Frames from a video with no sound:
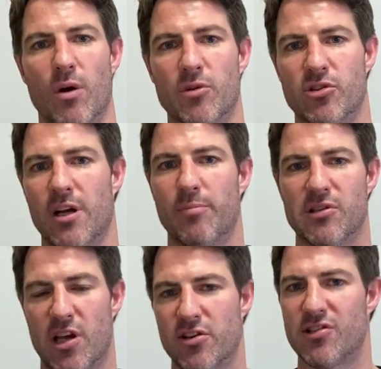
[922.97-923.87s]
which will help us
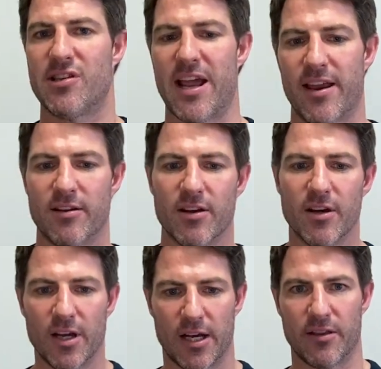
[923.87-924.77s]
understand
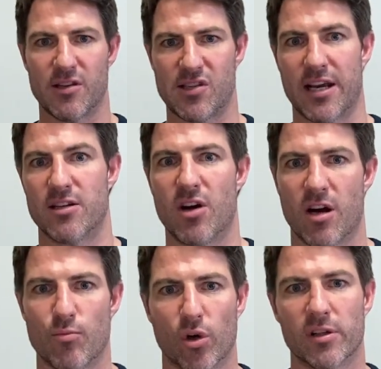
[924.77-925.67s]
the second talk
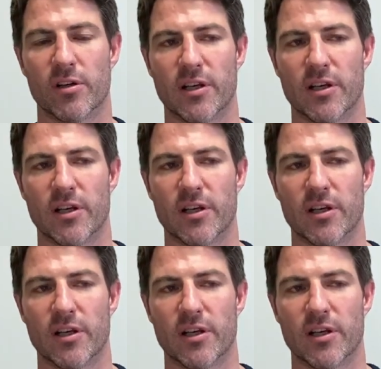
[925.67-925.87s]
more clearly.